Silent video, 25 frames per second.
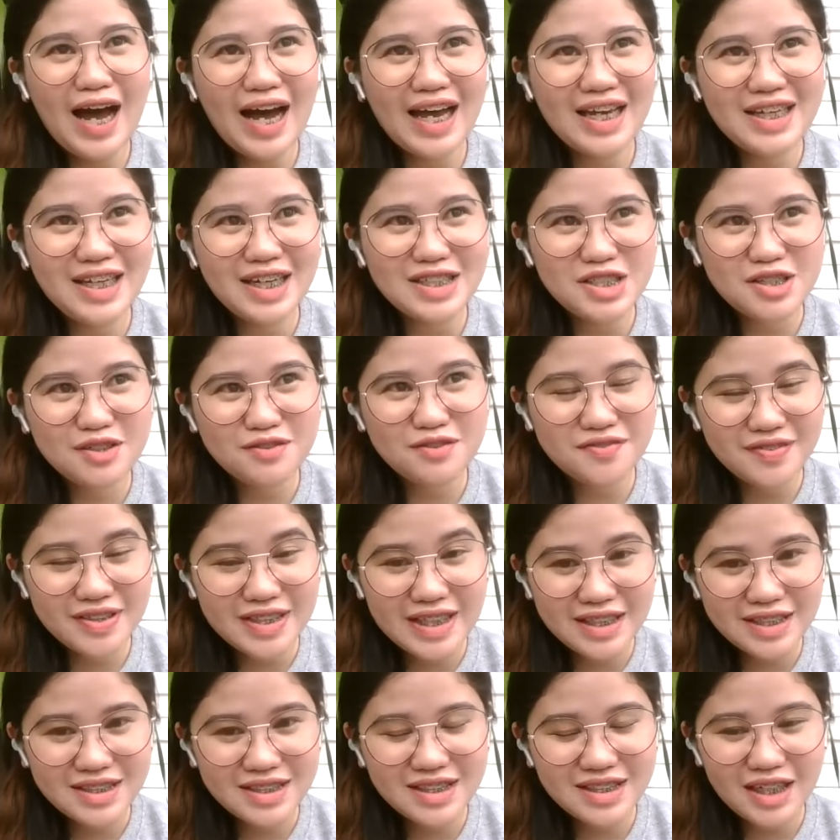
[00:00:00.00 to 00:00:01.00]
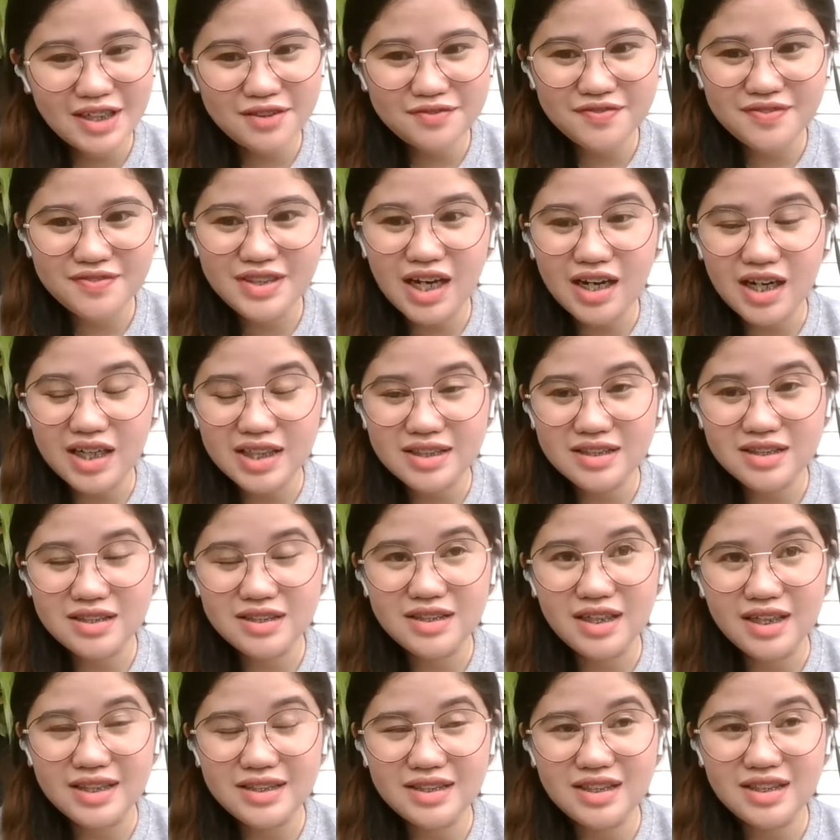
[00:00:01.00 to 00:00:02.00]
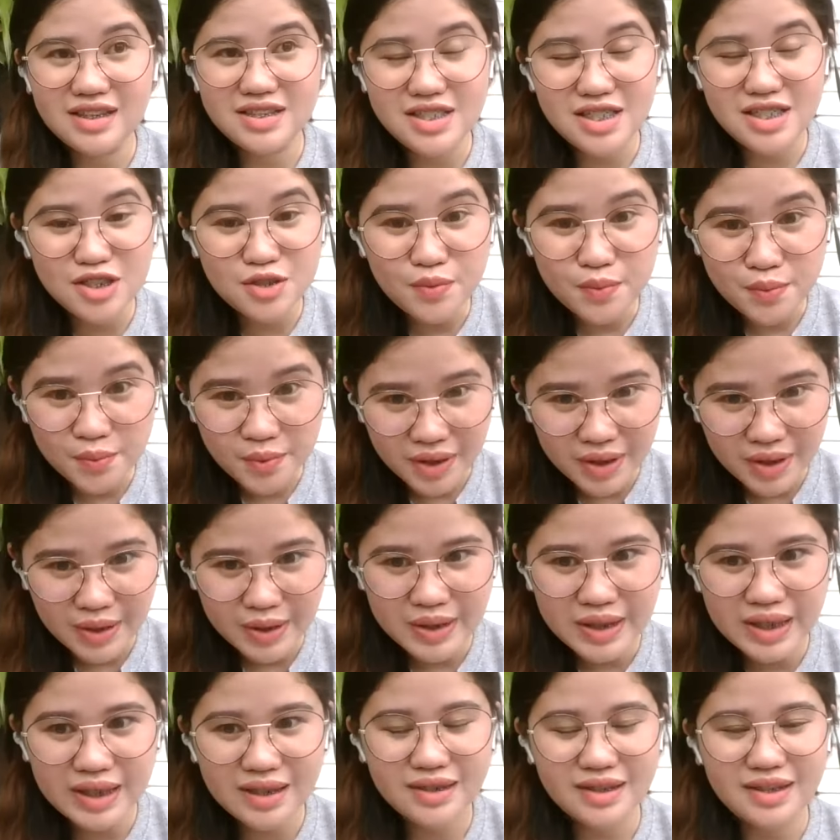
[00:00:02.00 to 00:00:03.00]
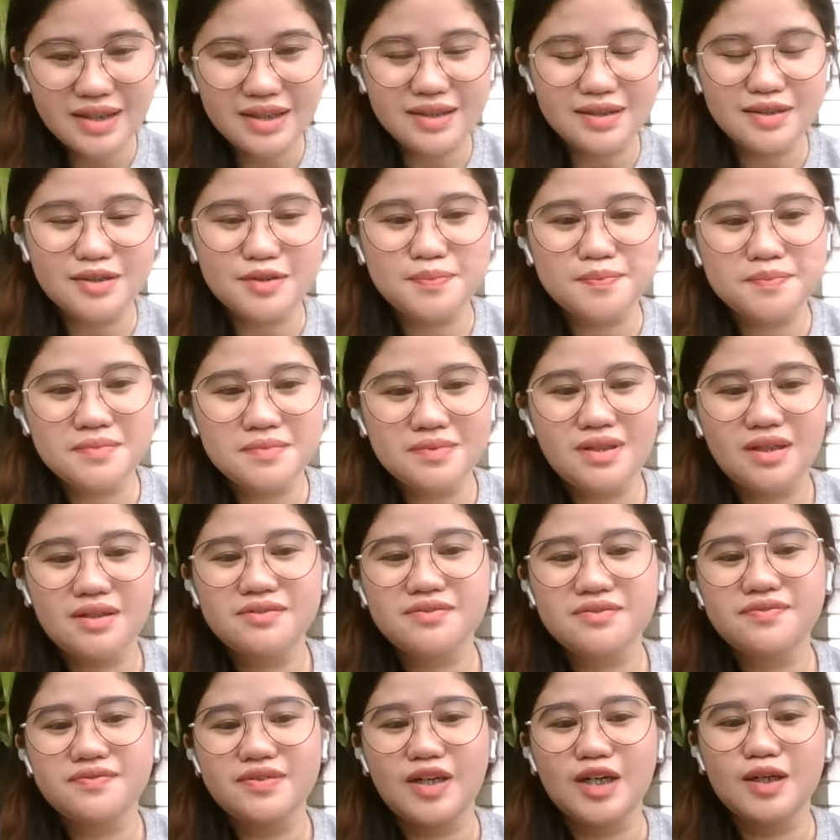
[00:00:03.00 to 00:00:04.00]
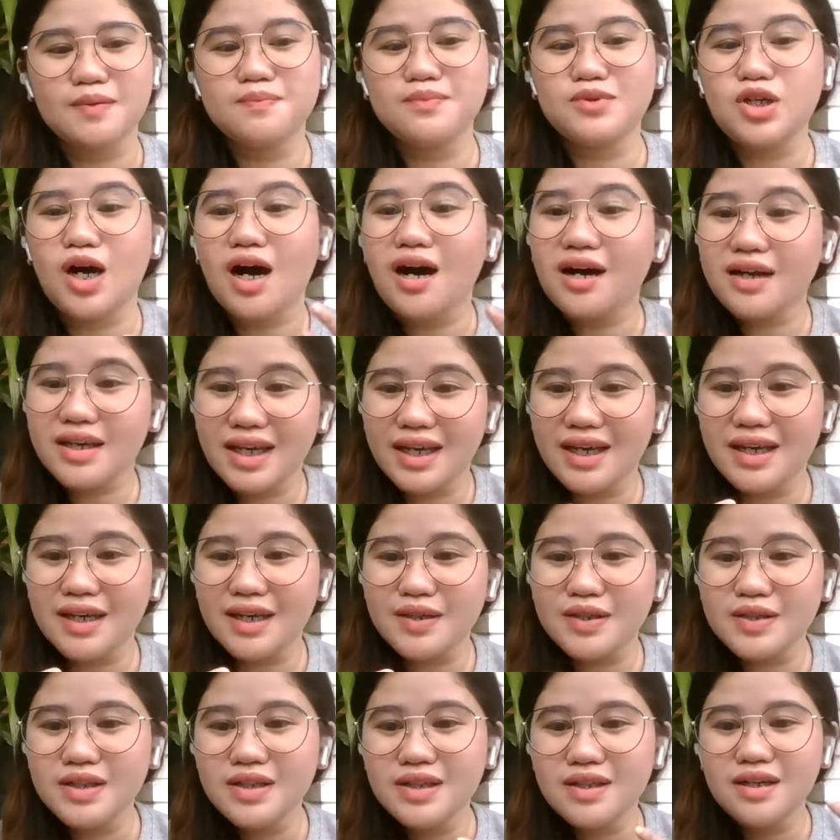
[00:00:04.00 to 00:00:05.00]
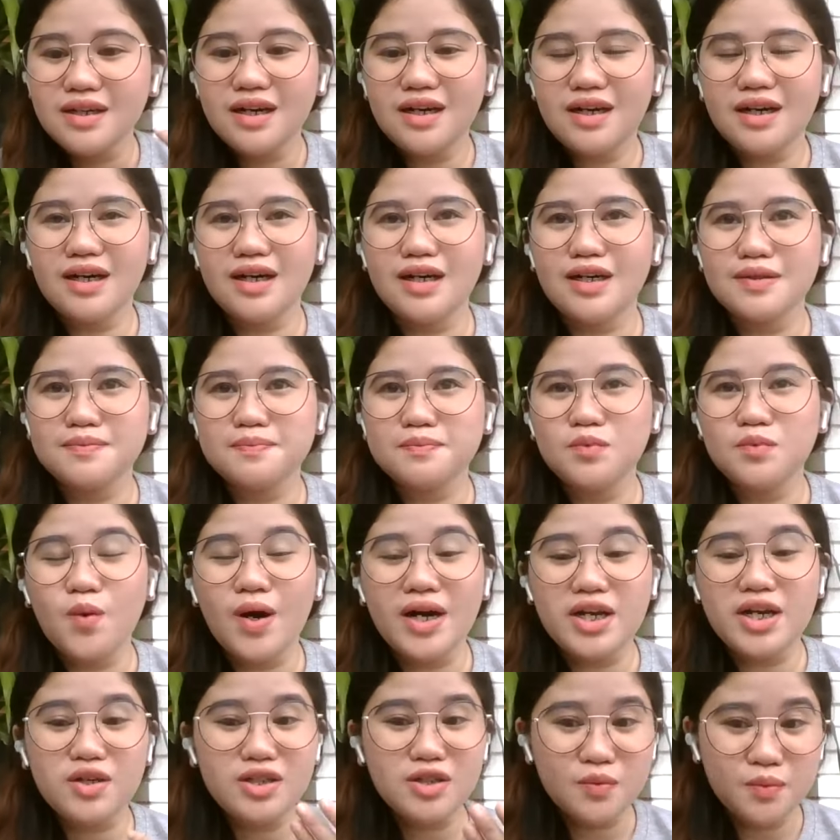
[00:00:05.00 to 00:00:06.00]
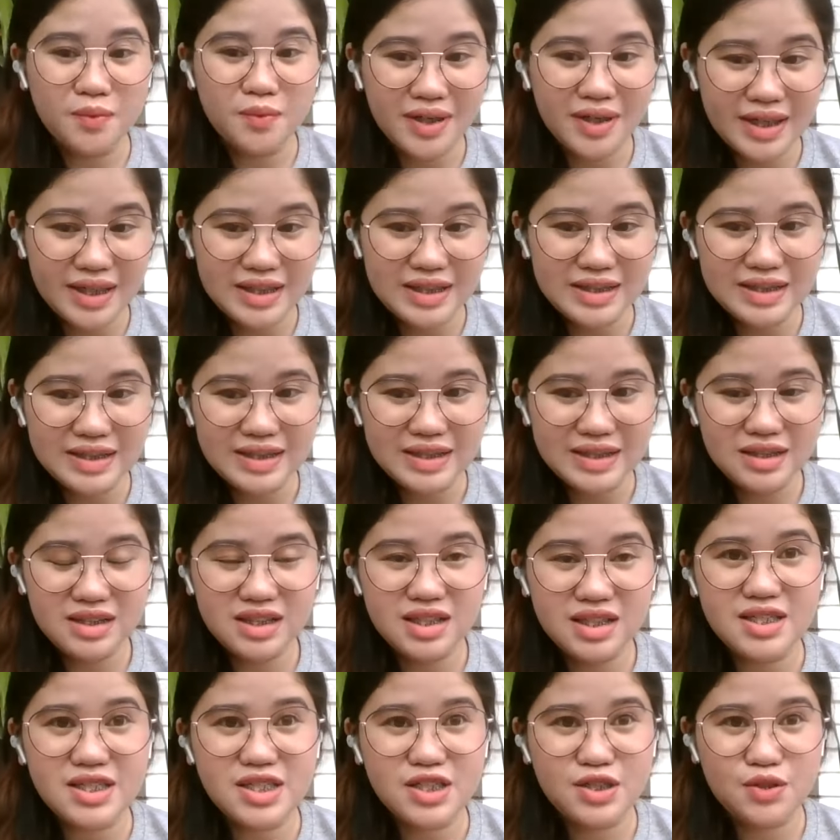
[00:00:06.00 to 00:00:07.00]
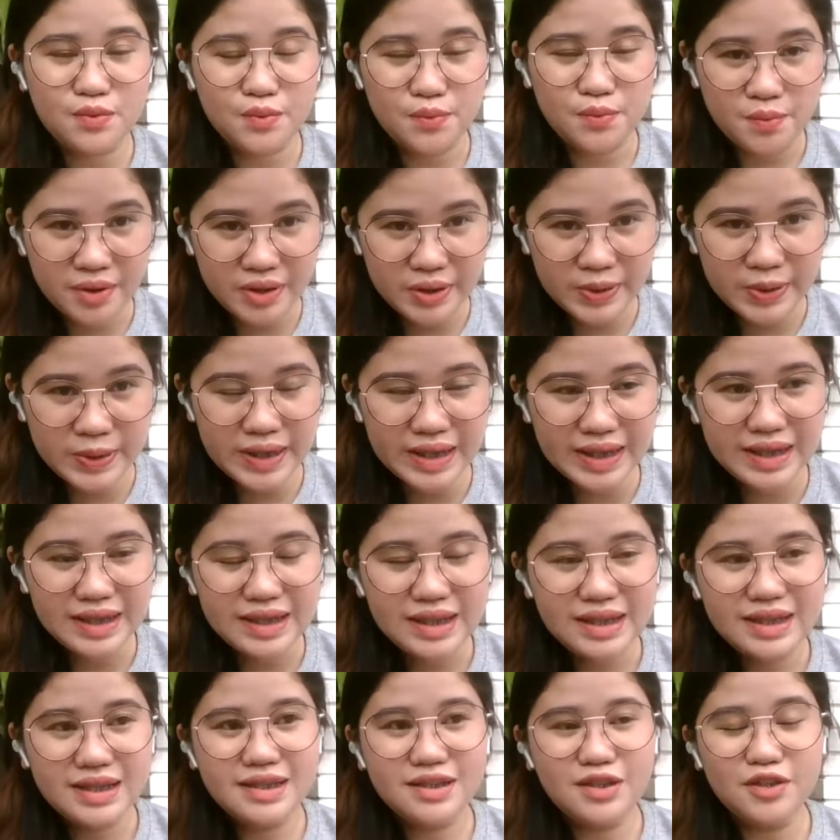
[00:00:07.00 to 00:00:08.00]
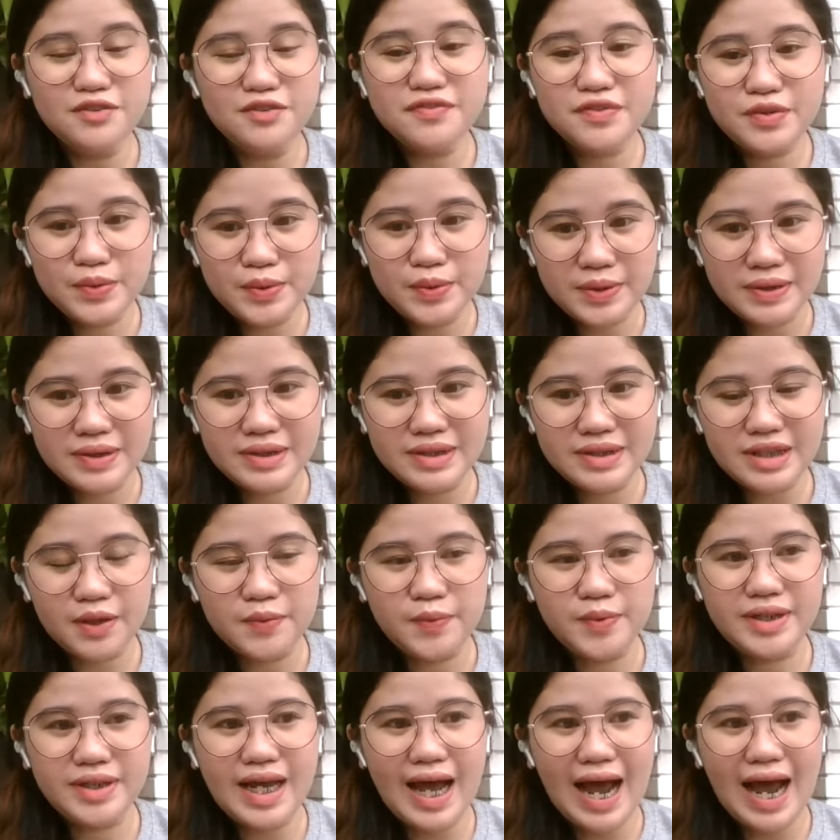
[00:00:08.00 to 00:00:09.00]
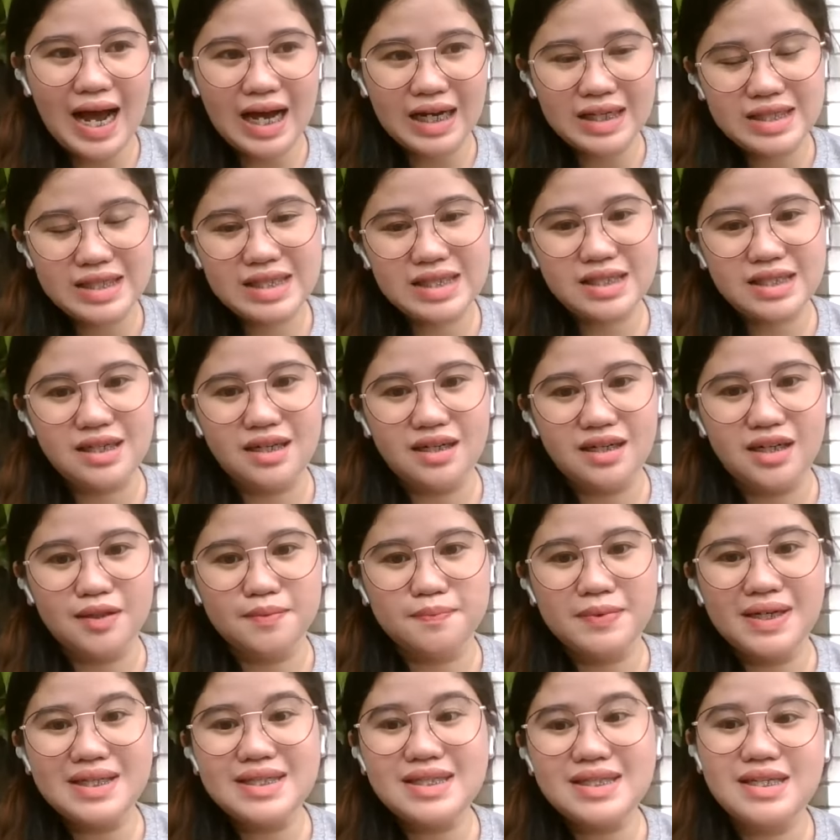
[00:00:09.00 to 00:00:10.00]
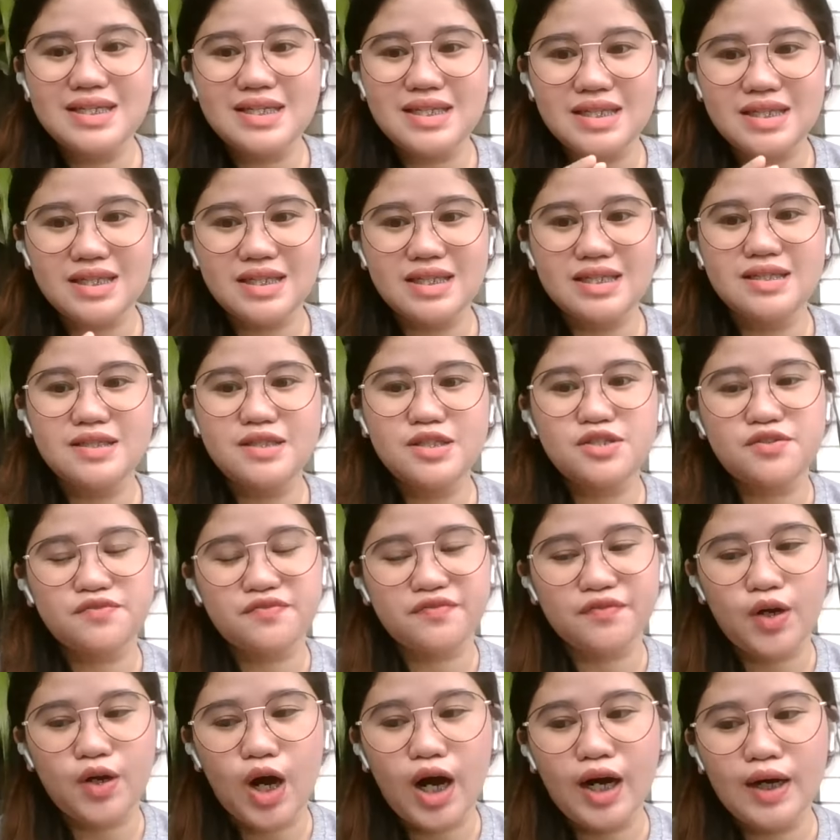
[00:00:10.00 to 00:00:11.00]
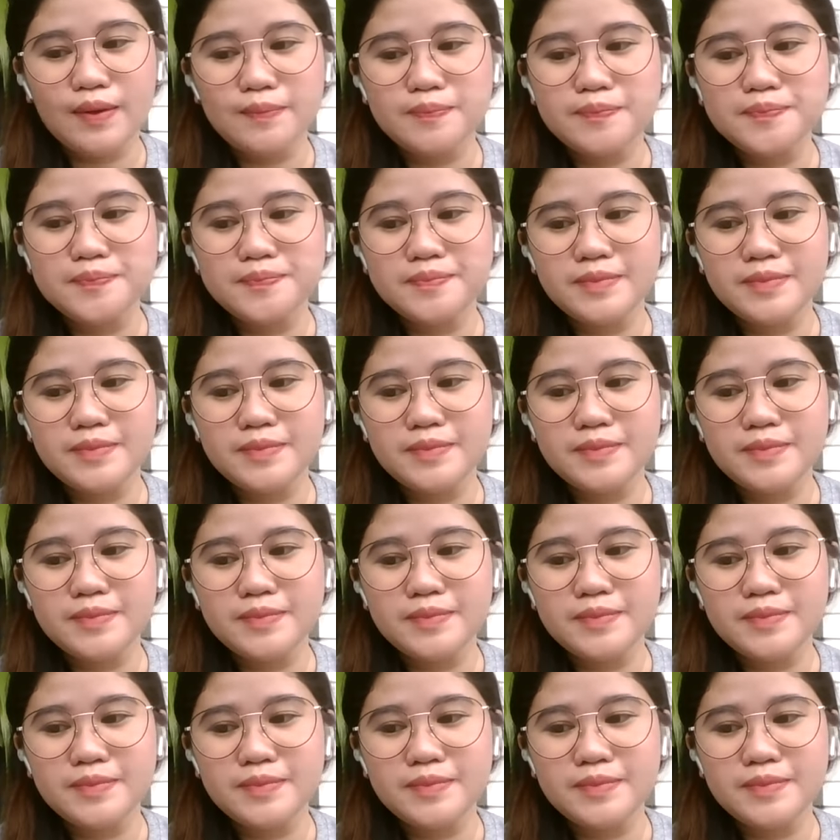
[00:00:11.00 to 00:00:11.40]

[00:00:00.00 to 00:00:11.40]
I guess if that doesn't work, if talking one on one doesn't work, of course, I would ask assistance from